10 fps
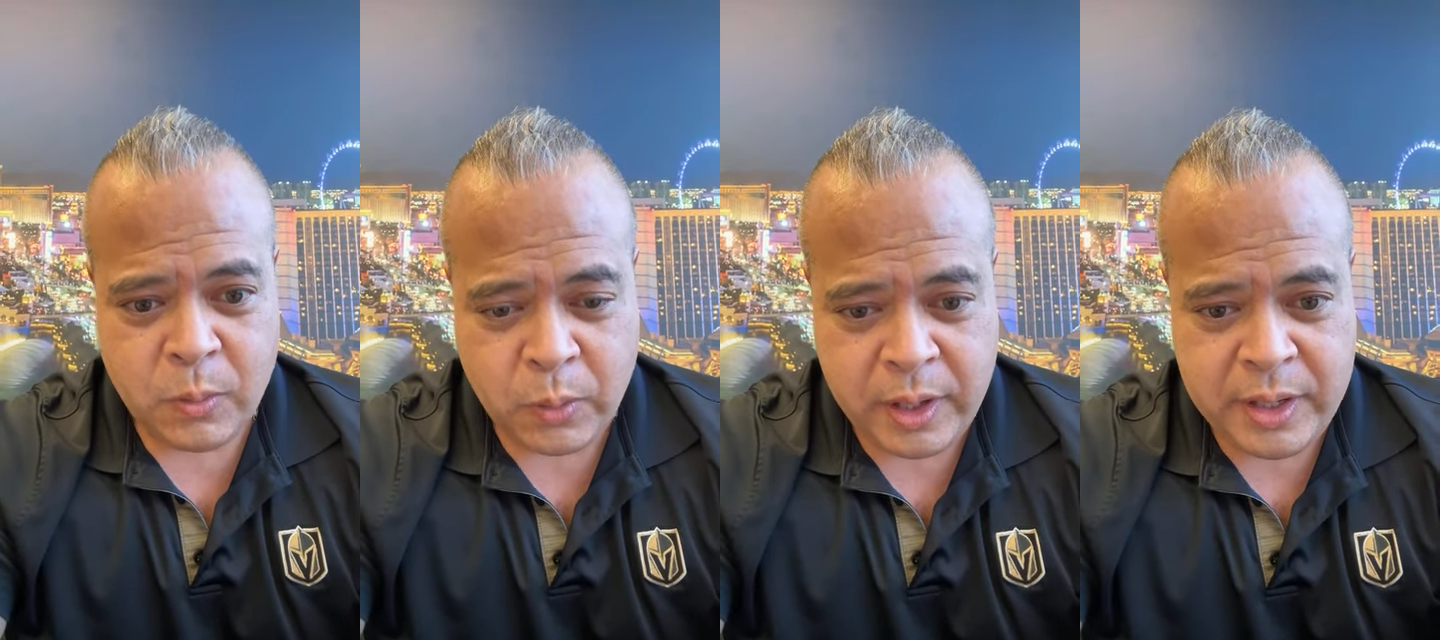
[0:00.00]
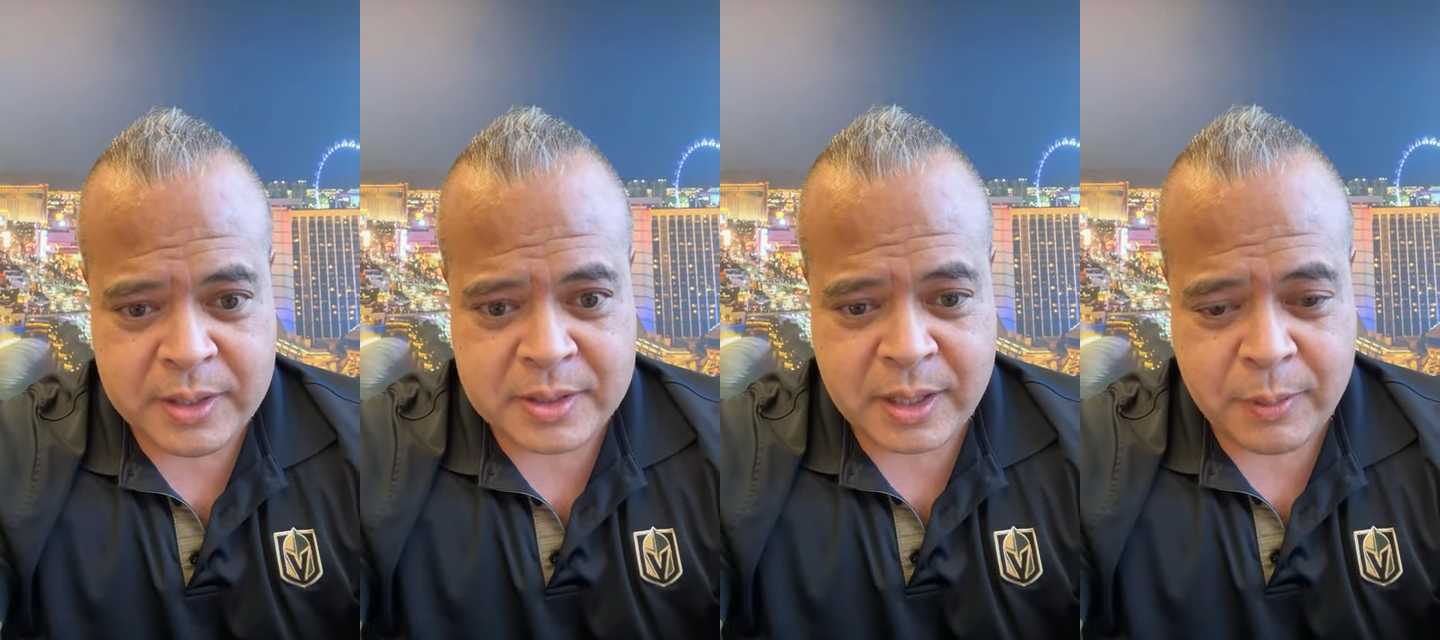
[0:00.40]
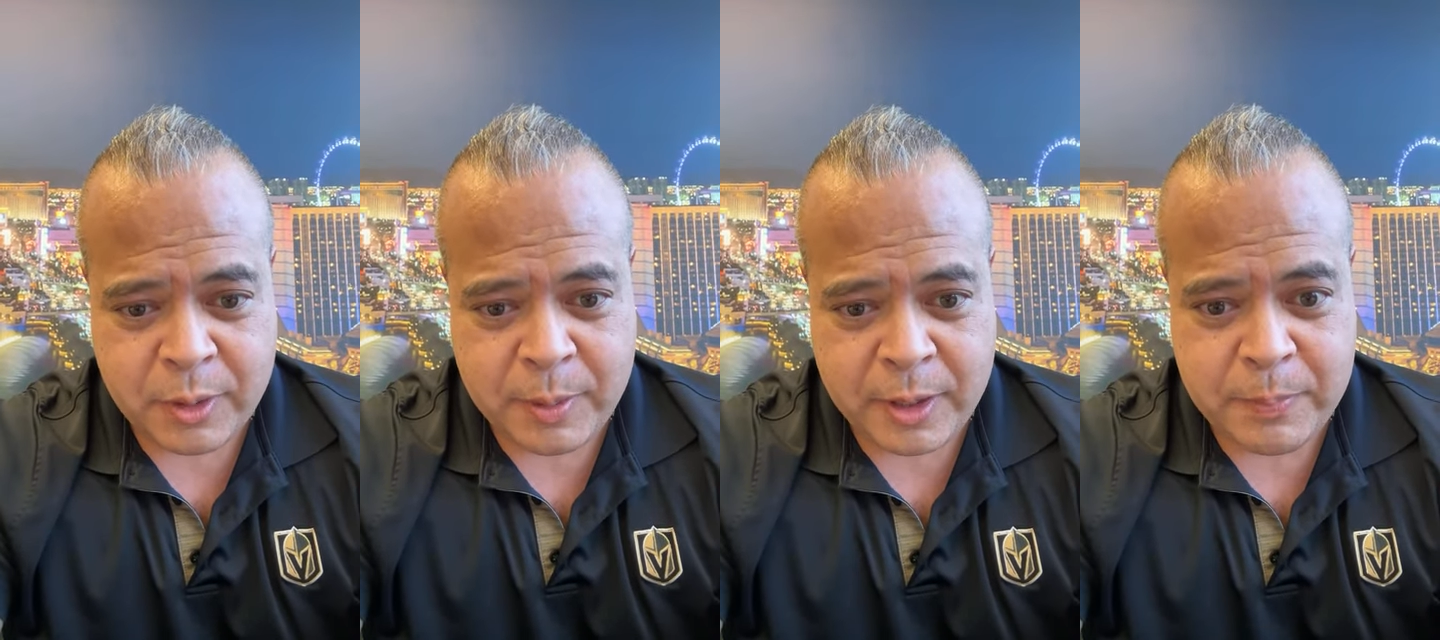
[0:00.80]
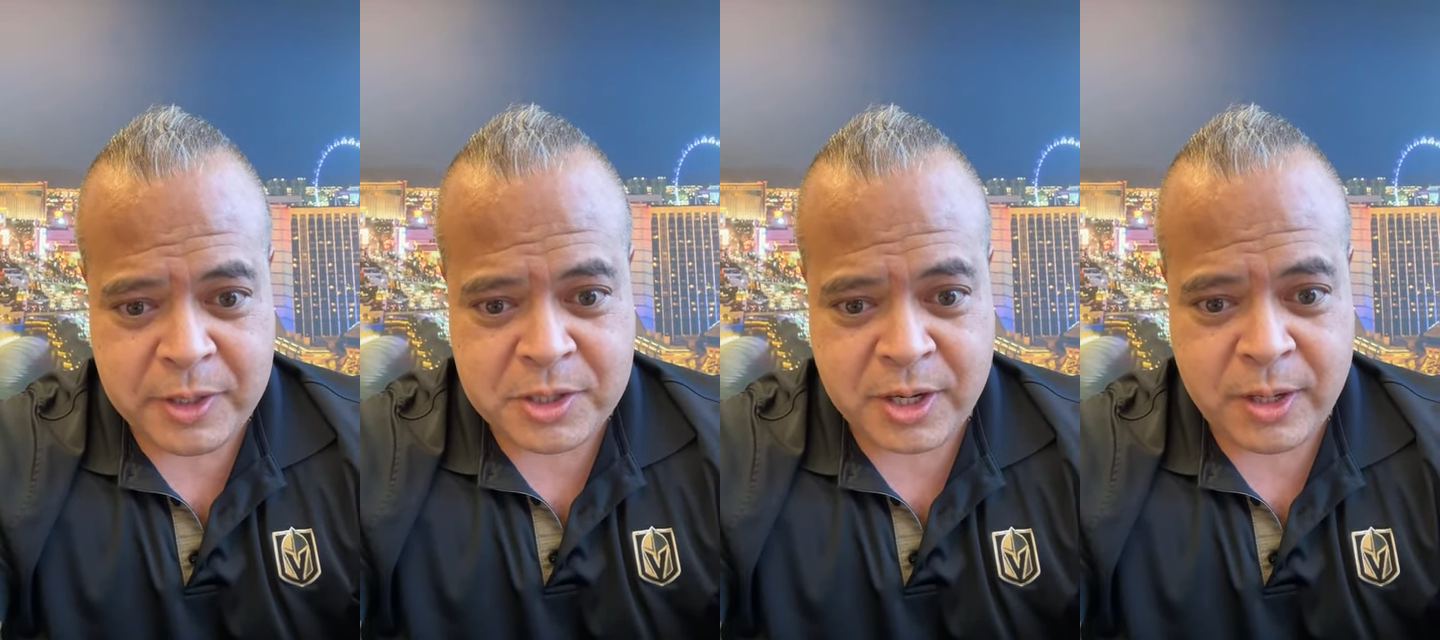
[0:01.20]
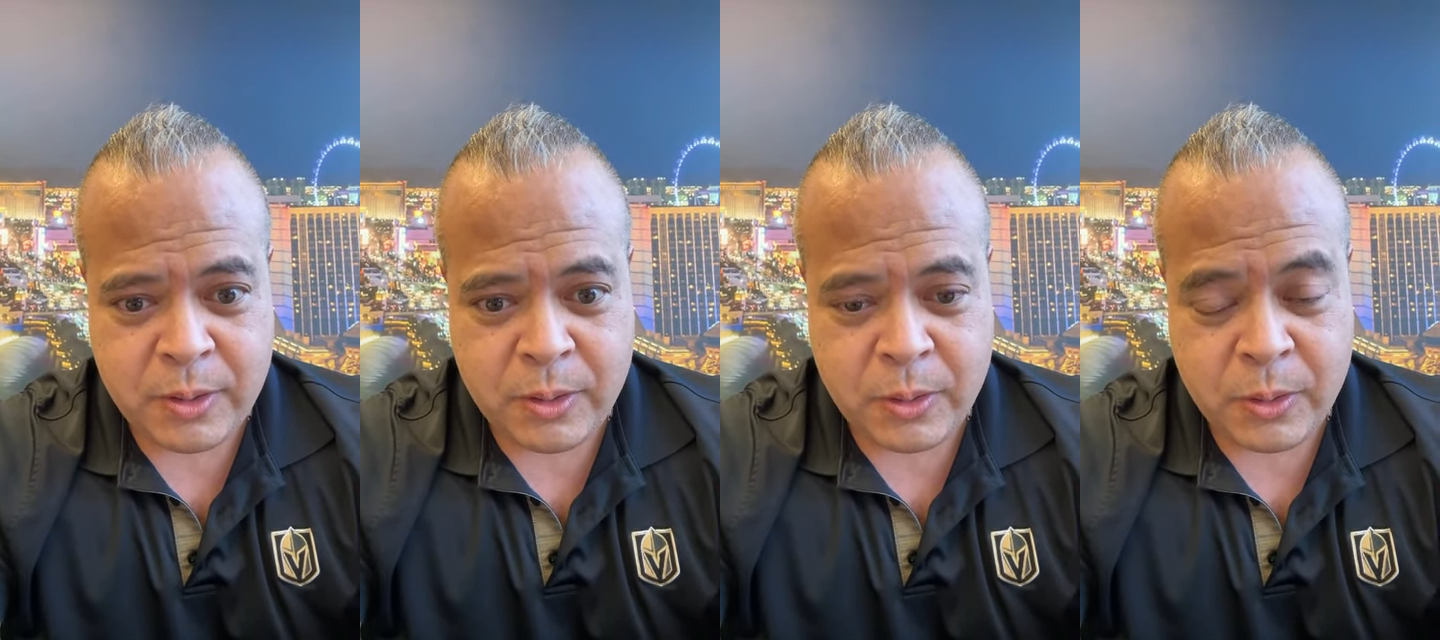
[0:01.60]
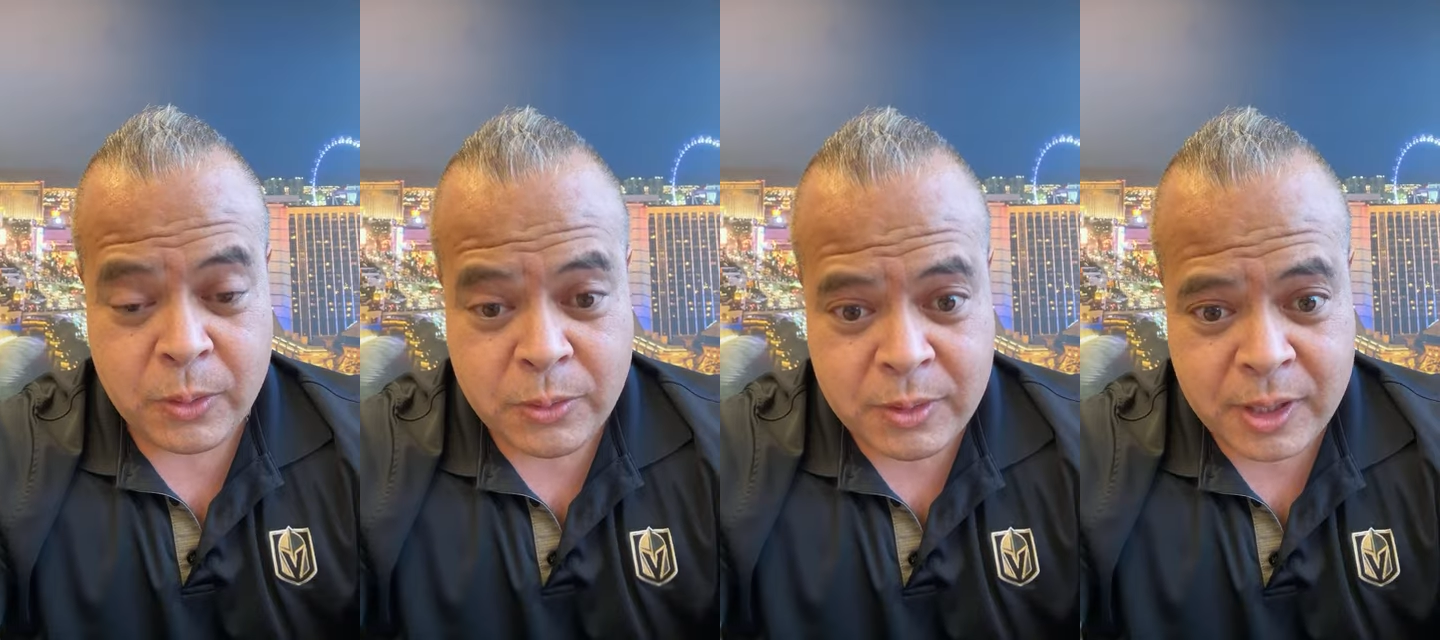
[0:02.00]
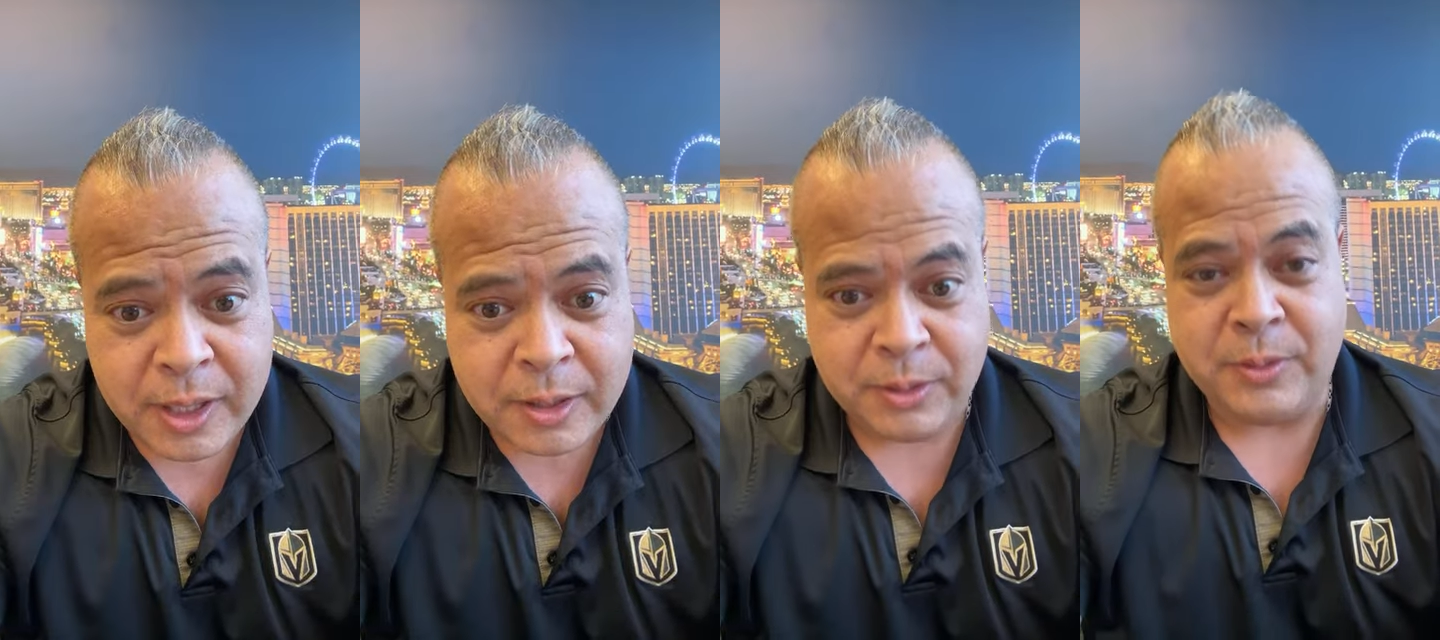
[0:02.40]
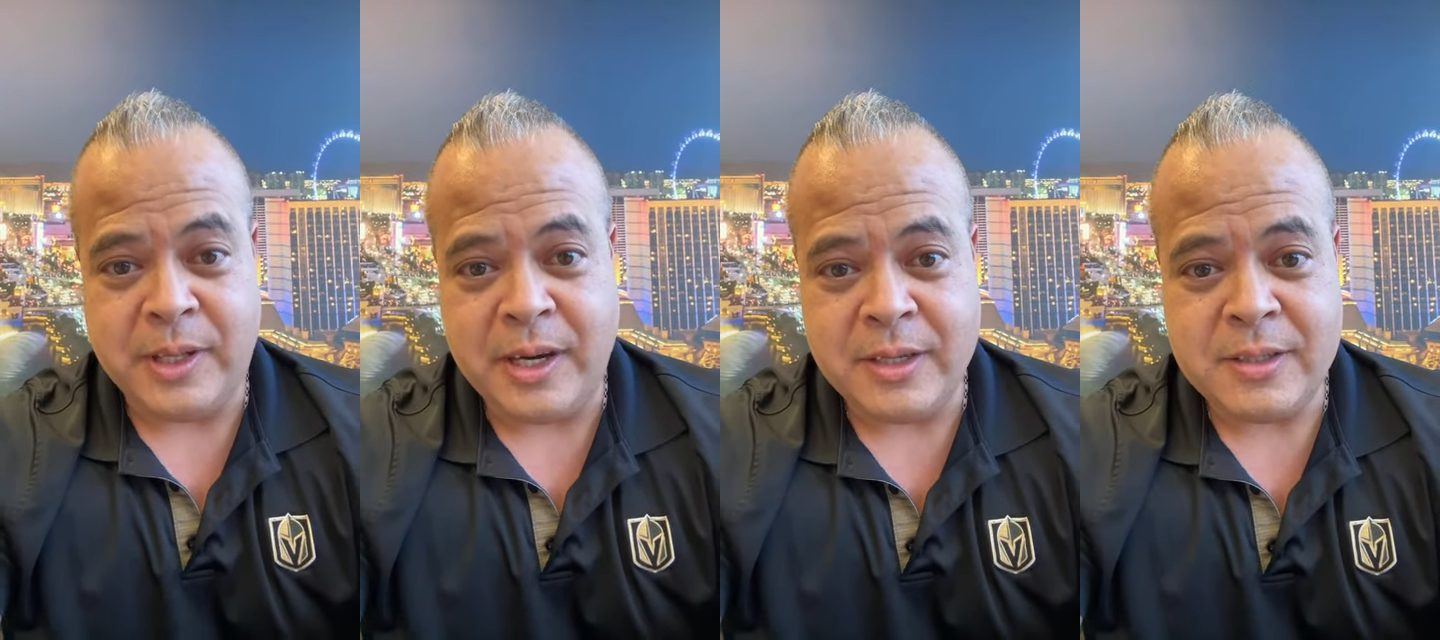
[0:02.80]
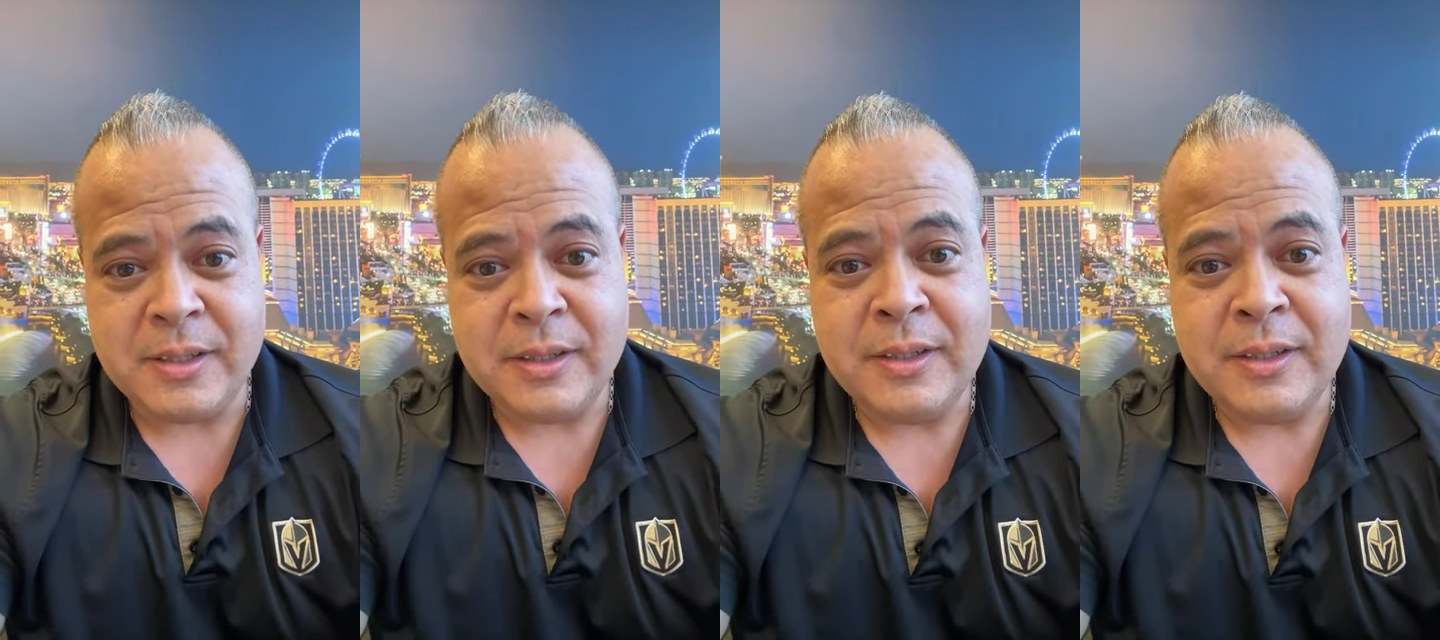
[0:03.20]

What is it? What about a Piche Ojon? I don't know what that is.